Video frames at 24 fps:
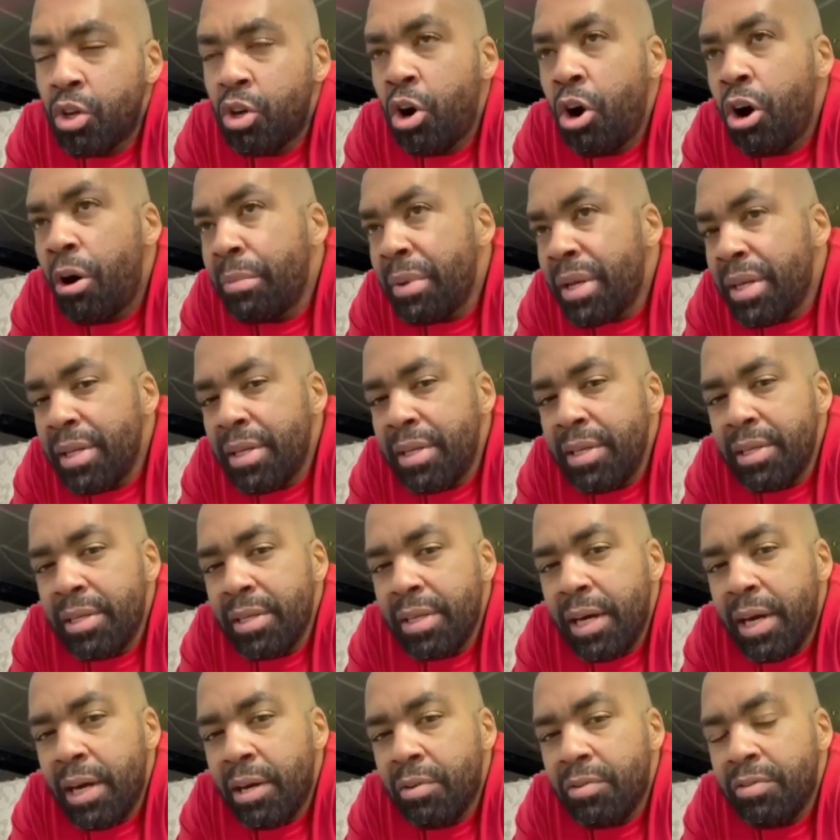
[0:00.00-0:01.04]
comedy
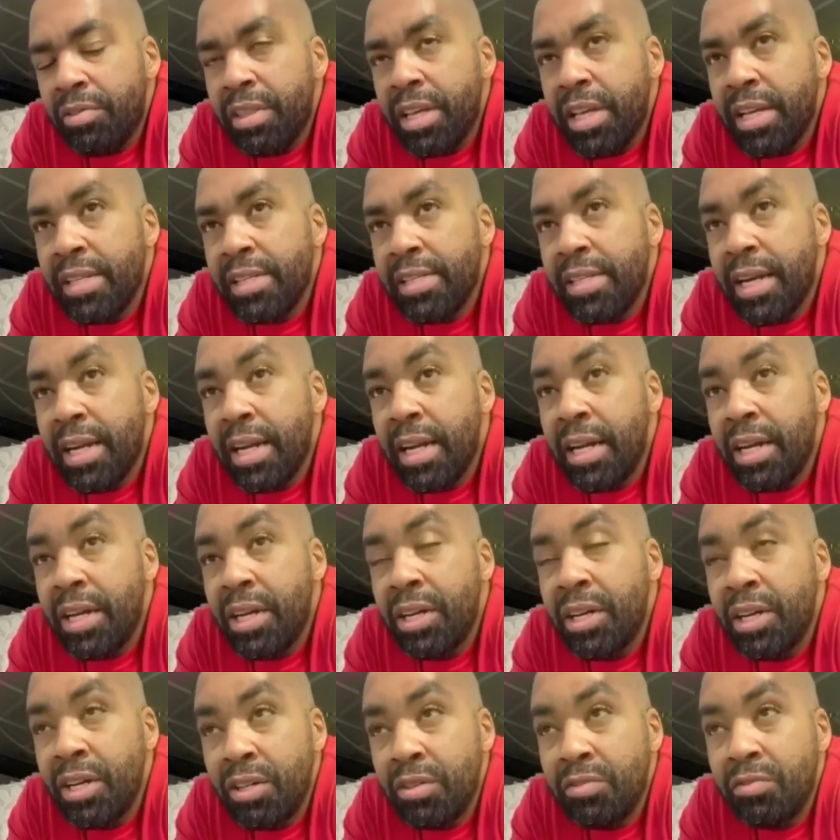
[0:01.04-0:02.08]
out of things that are
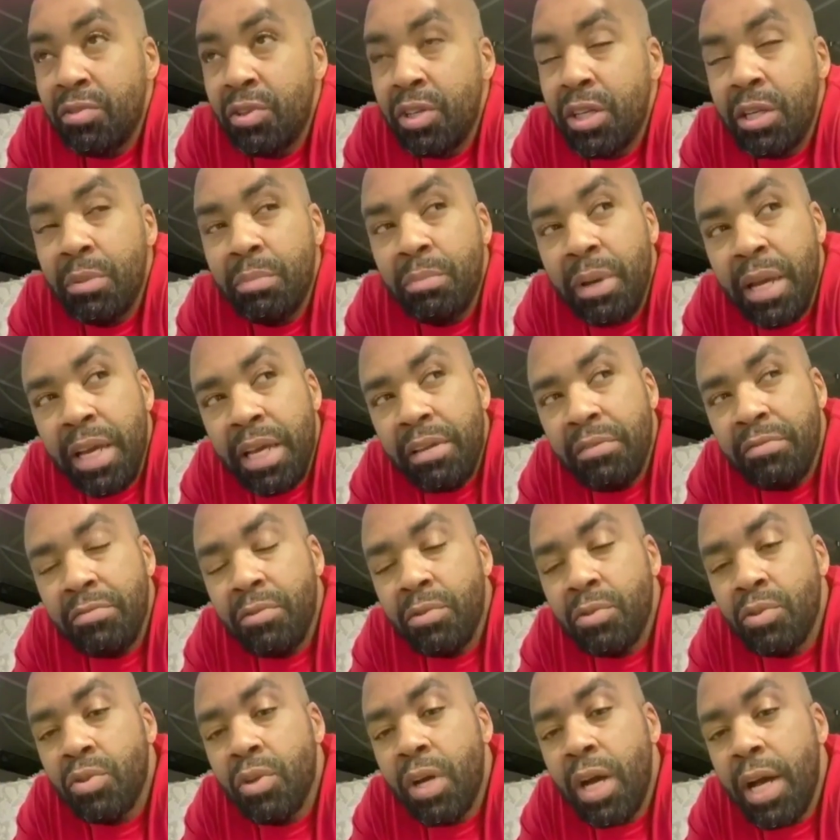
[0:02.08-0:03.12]
hurtful and
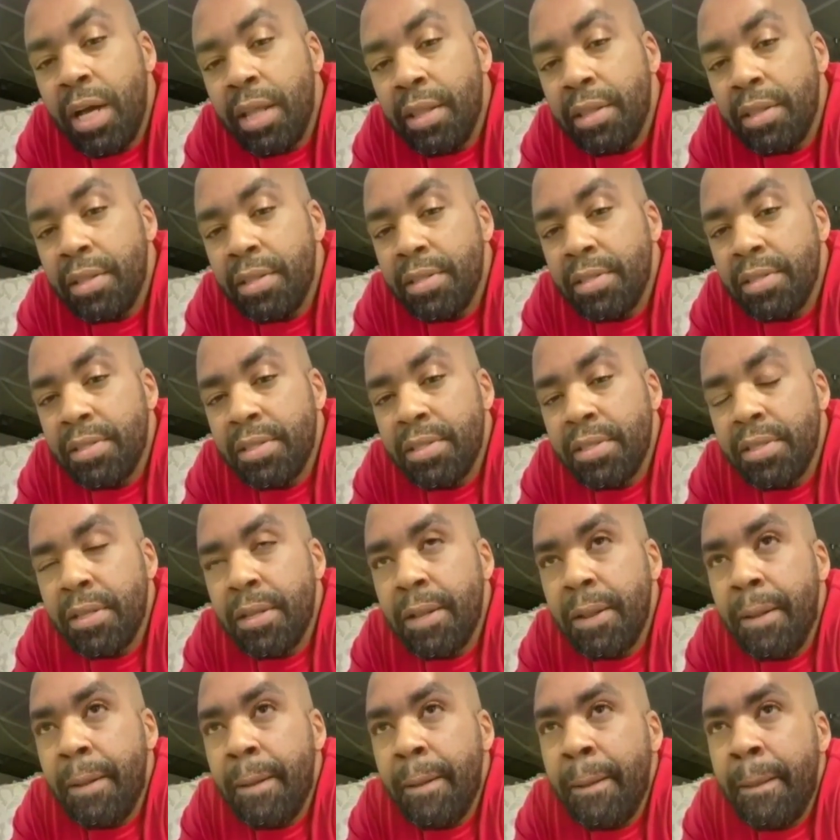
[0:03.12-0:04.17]
painful to others.
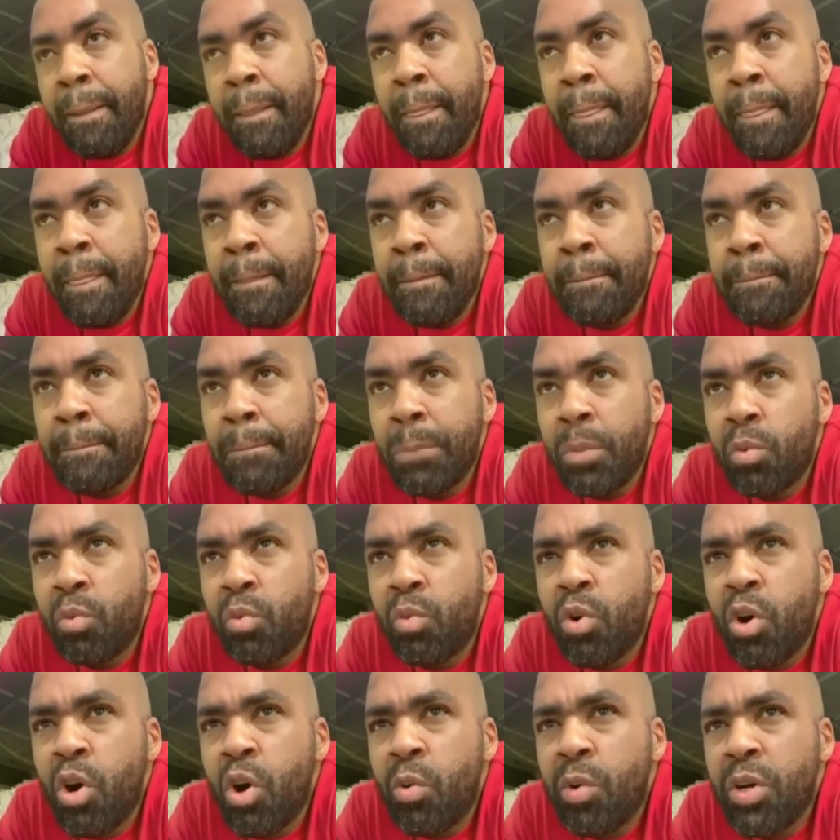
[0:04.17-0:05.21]

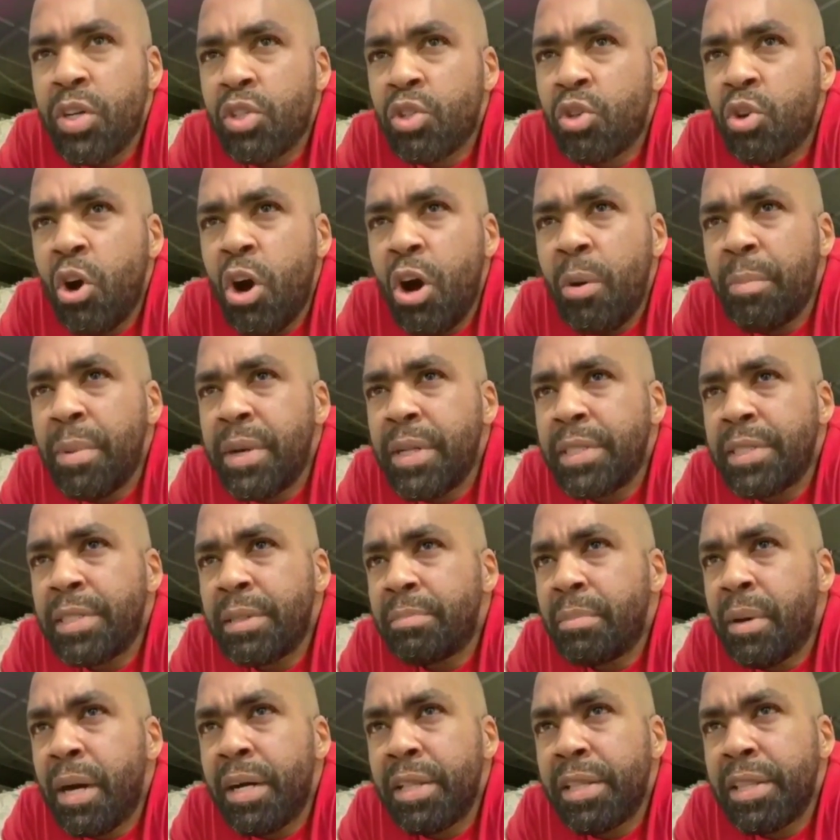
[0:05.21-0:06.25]
We always
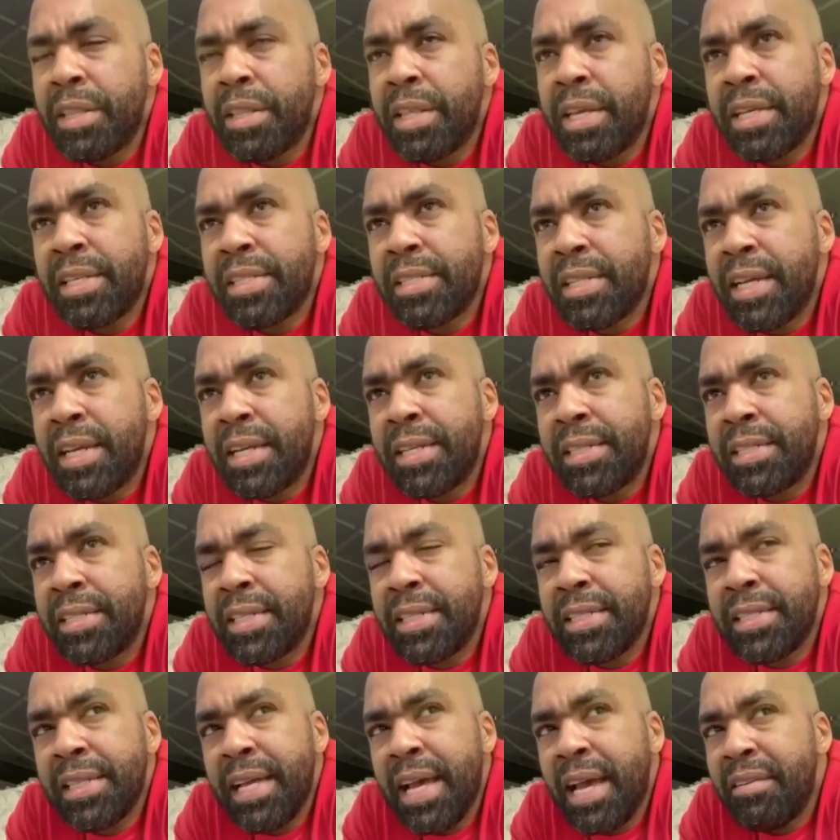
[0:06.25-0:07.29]
comment about things that
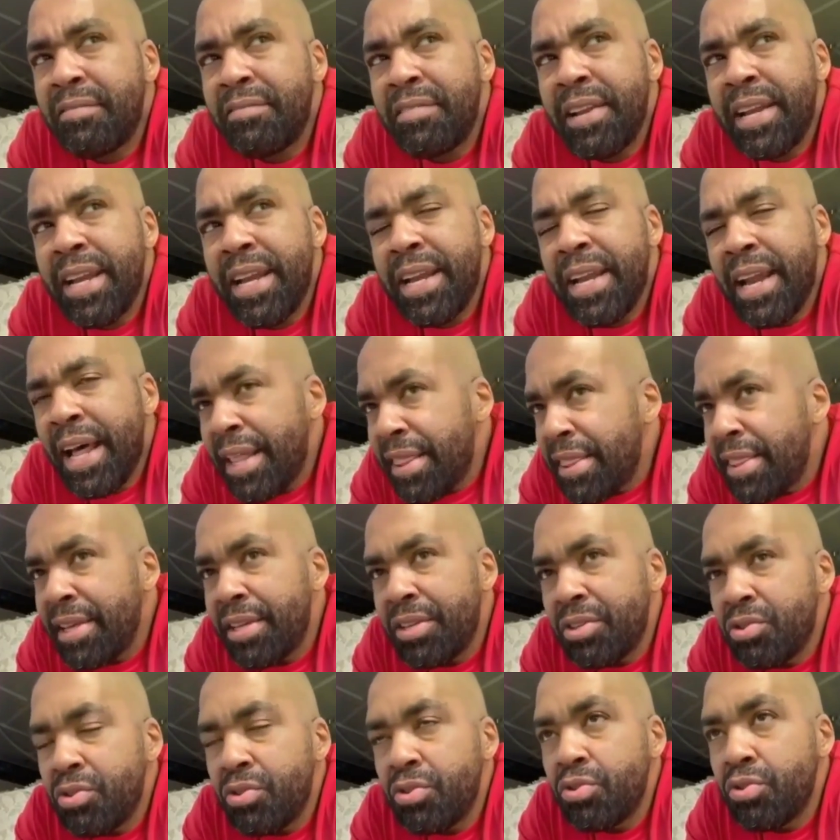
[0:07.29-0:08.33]
just have
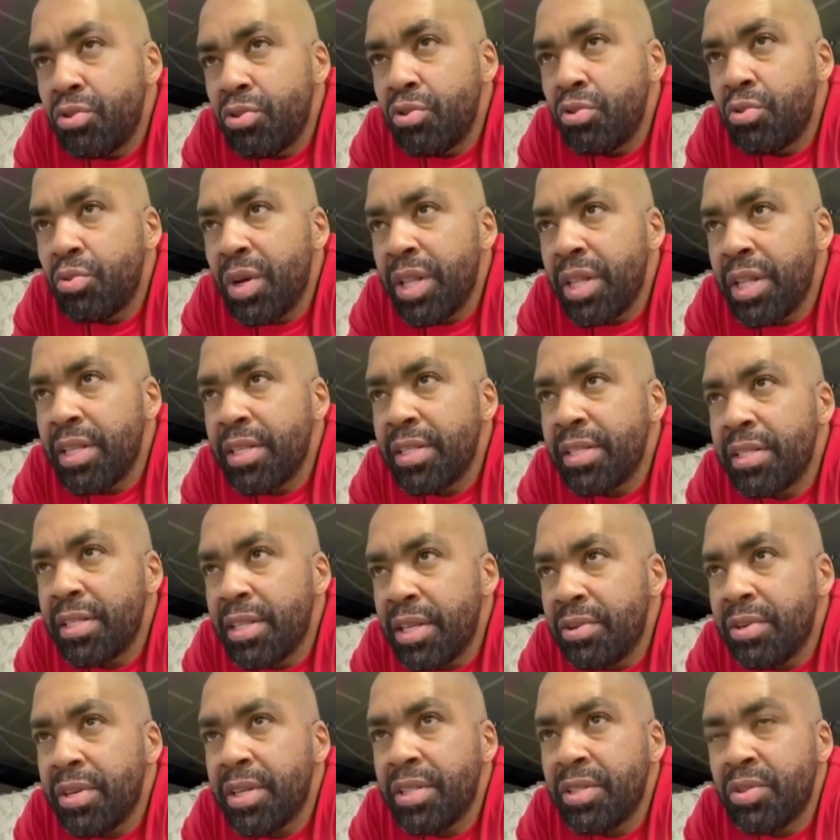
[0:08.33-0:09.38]
nothing to do with a
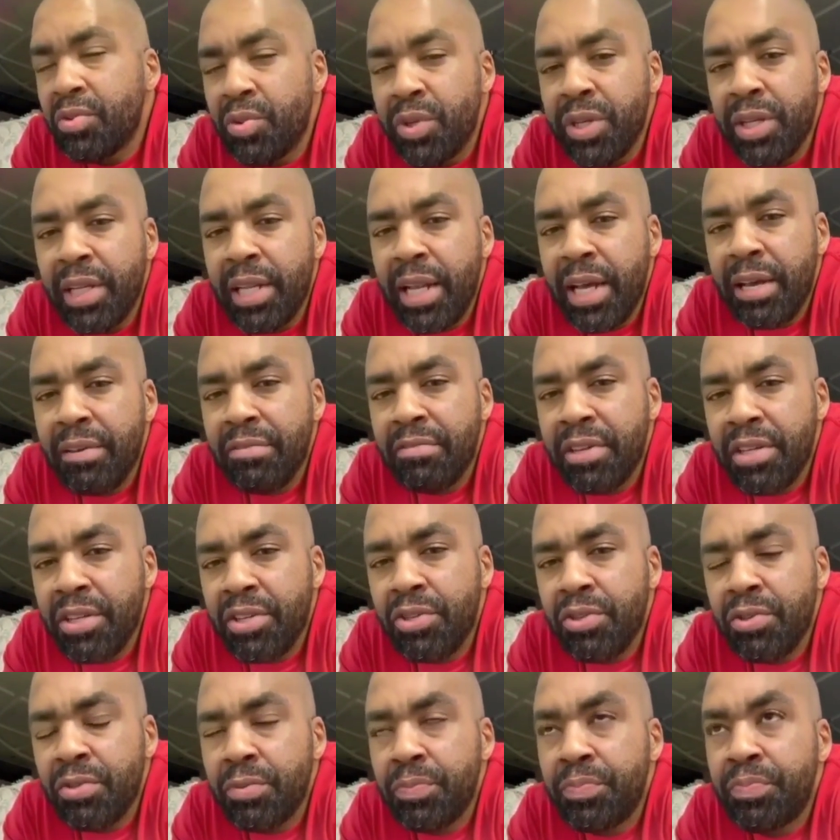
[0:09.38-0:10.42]
serious real life
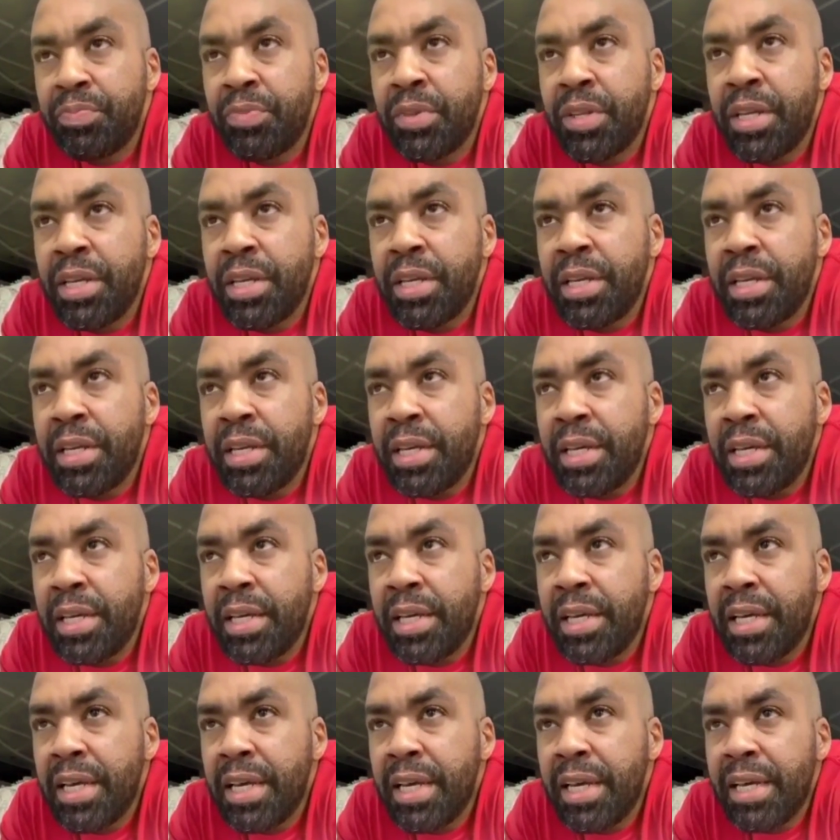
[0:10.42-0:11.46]
issue.
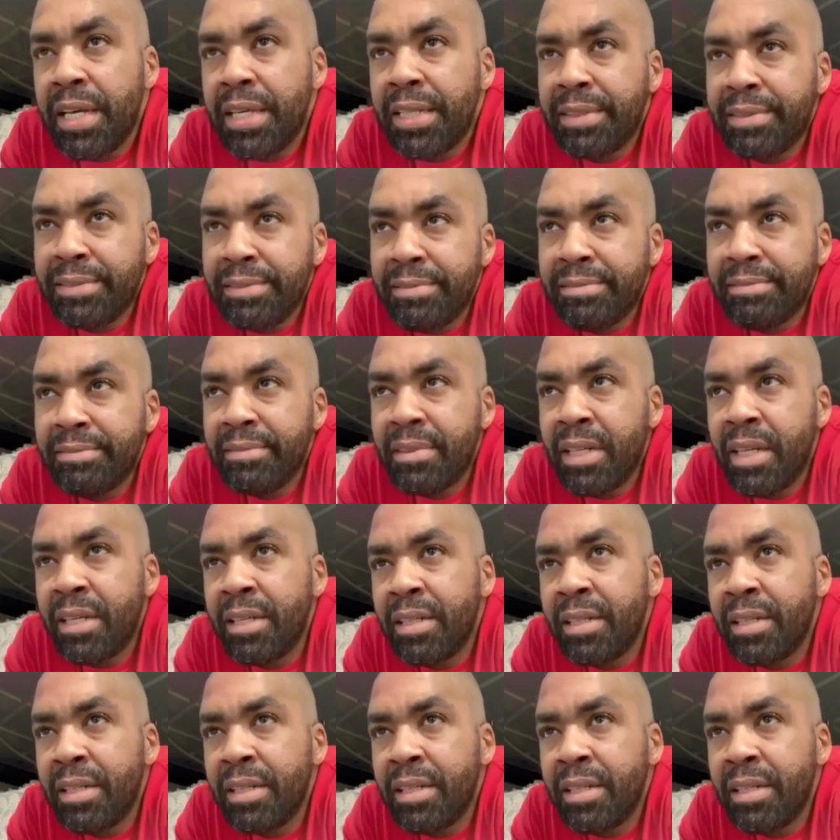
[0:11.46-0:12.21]
And